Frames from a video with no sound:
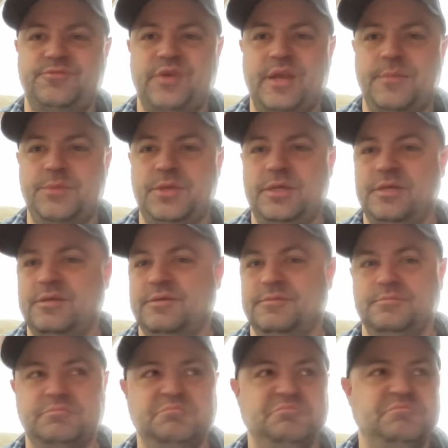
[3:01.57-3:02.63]
family,
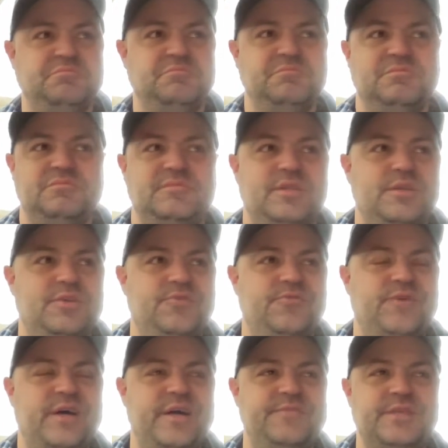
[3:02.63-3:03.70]
you know,
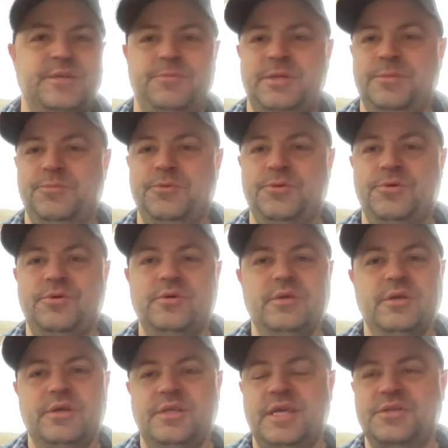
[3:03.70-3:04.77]
five, ten people.
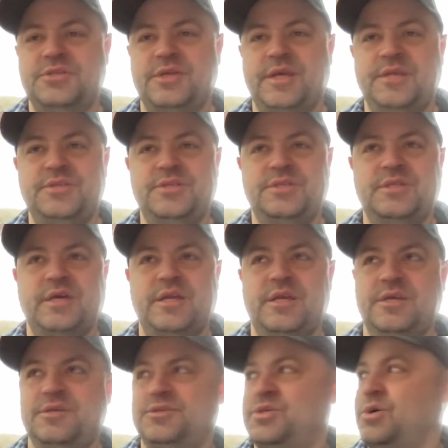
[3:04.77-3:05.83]
Occasionally I'd just
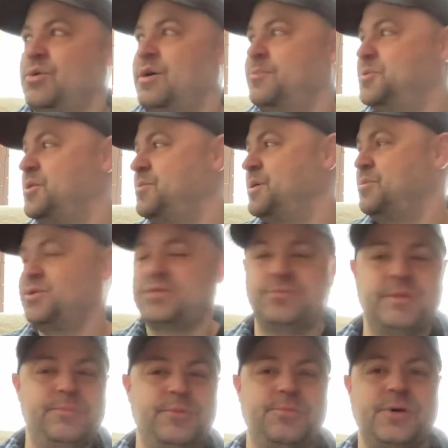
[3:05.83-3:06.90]
kind of show up. There'd be a bunch of
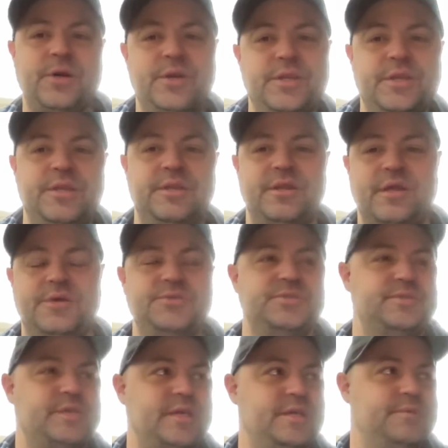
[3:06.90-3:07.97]
people partying and I'd
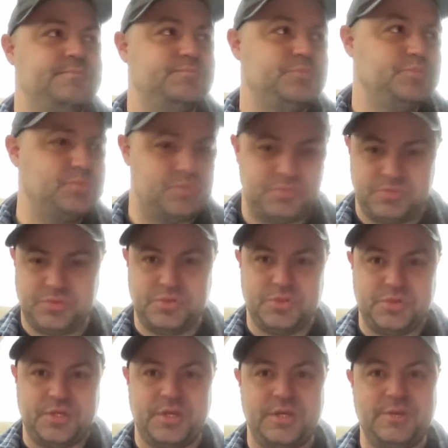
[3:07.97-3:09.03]
just like
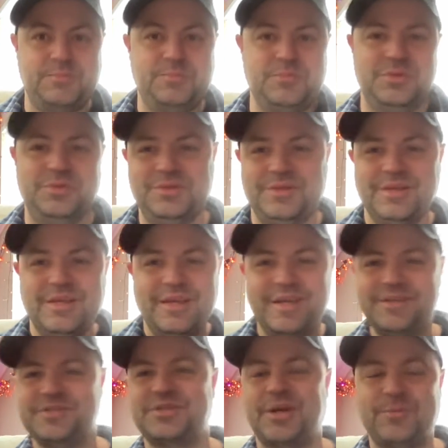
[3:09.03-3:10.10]
hook it up and
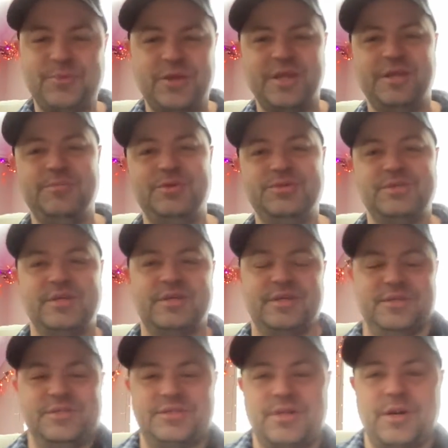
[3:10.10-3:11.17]
just start playing music
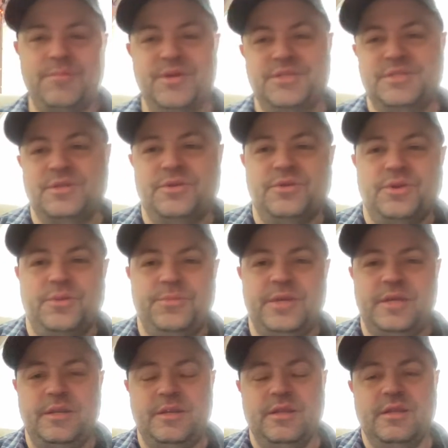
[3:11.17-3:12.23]
and just start mixing a little
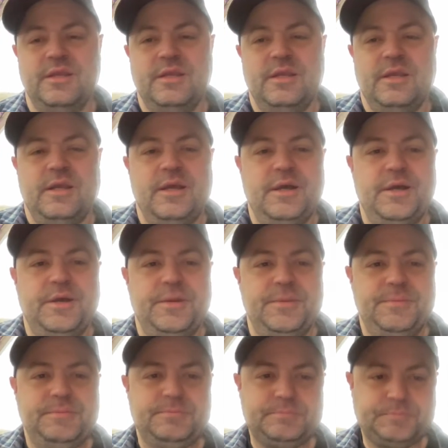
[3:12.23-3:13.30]
bit.
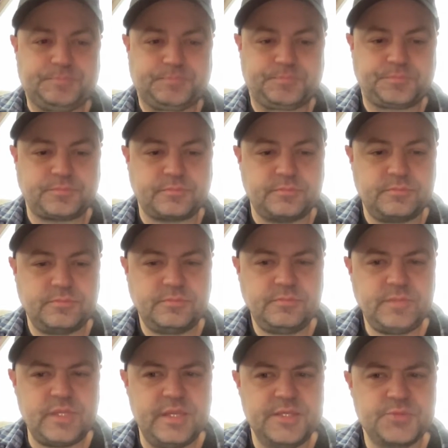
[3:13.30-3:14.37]
Um,
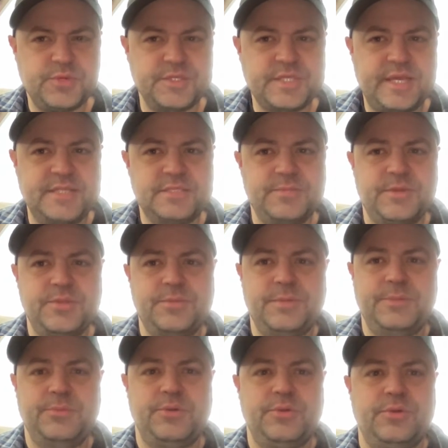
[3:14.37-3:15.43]
as well as I had some other
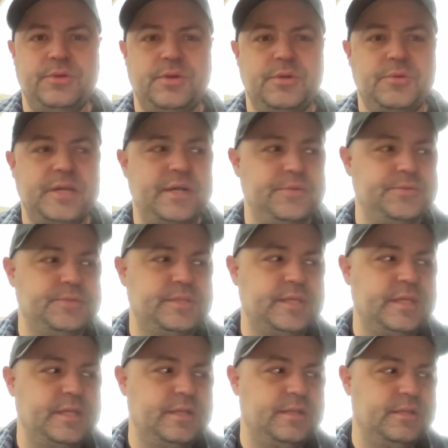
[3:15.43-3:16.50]
people around
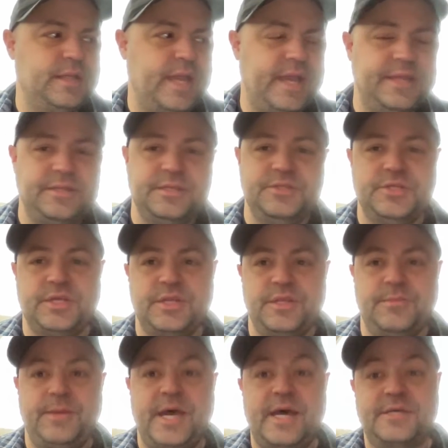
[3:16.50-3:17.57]
that had DJed in
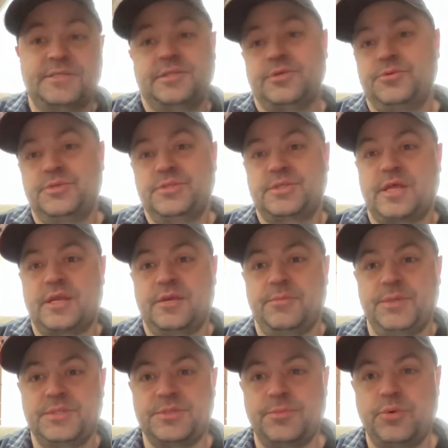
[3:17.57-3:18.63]
the past and they were just kind of
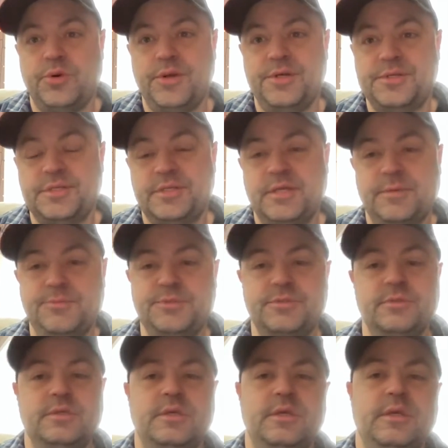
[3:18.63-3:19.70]
giving me some pointers and tips.
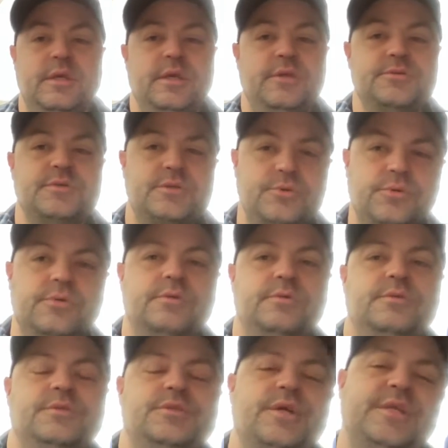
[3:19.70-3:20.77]
I was like, cool.
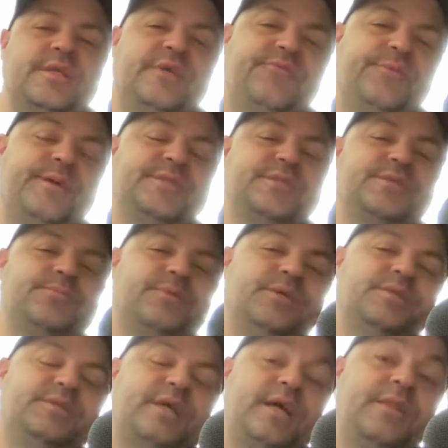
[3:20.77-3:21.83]
So I did that for about six
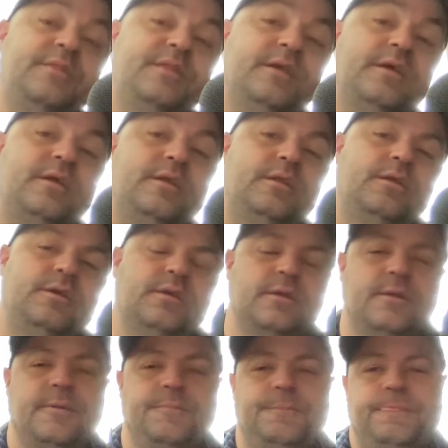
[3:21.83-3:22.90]
months. And then
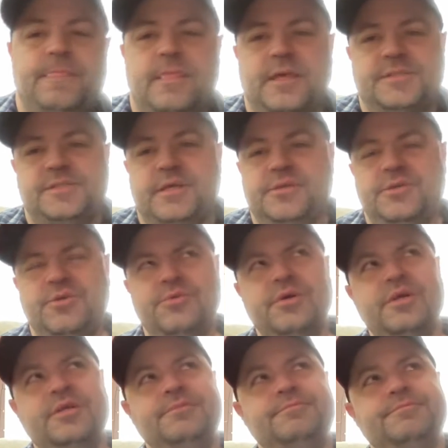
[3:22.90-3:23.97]
I said, you know
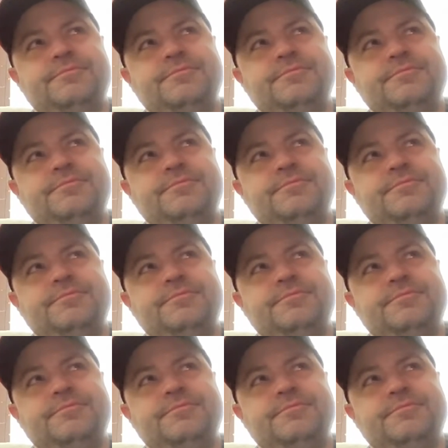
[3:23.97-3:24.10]
what?